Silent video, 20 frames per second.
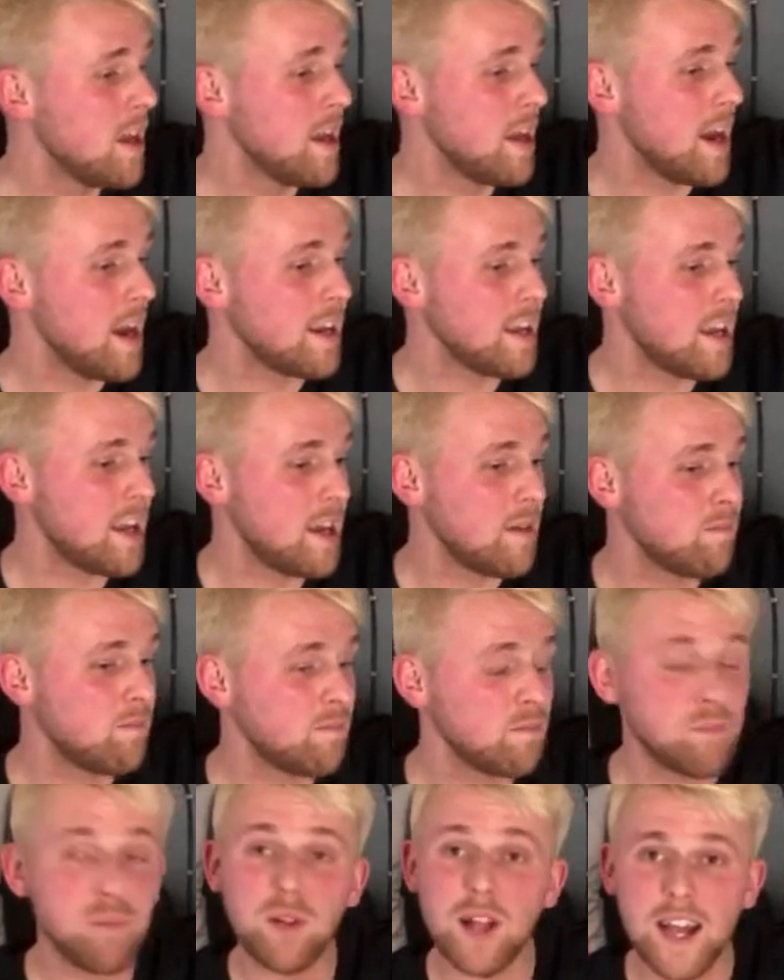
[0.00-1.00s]

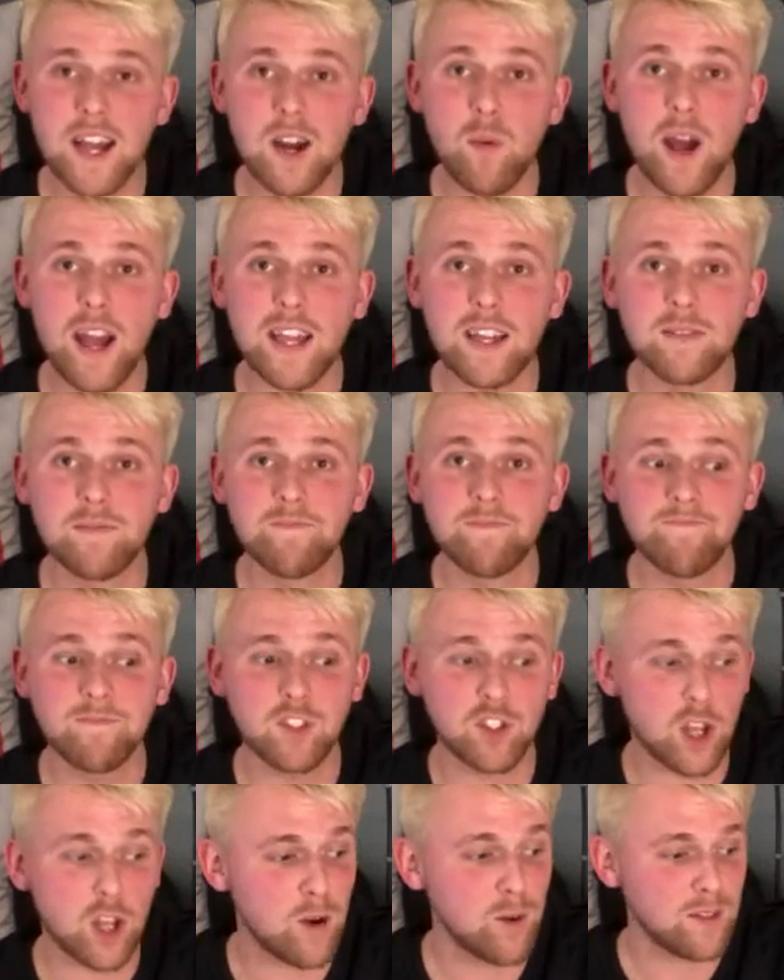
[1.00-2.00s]
and play away.
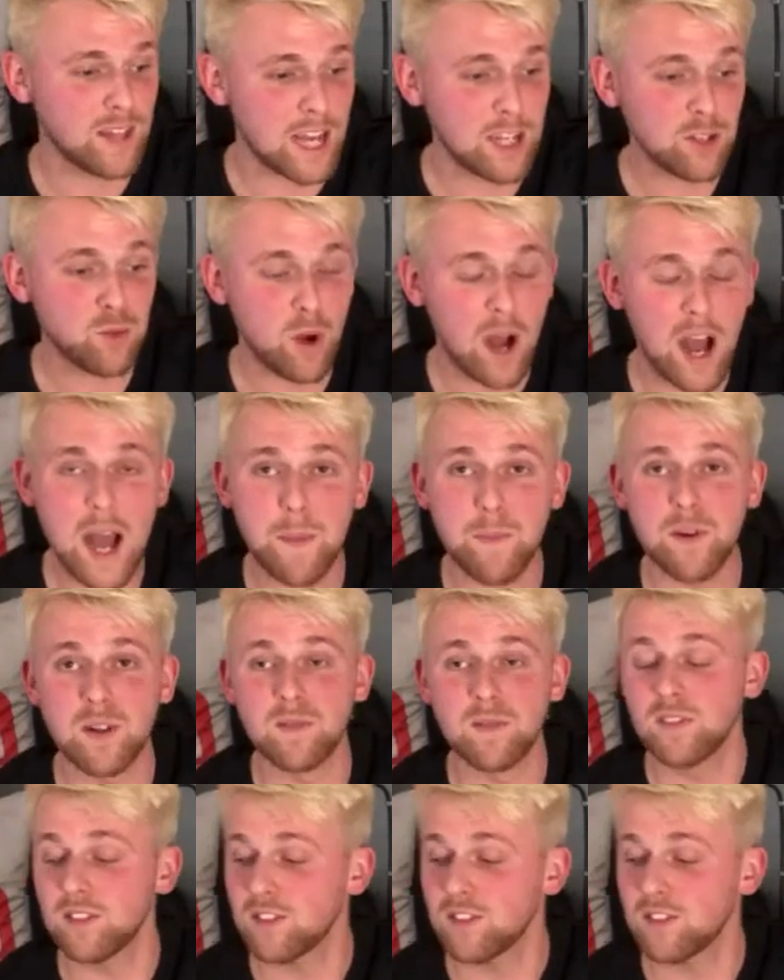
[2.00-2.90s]
So that's what happened.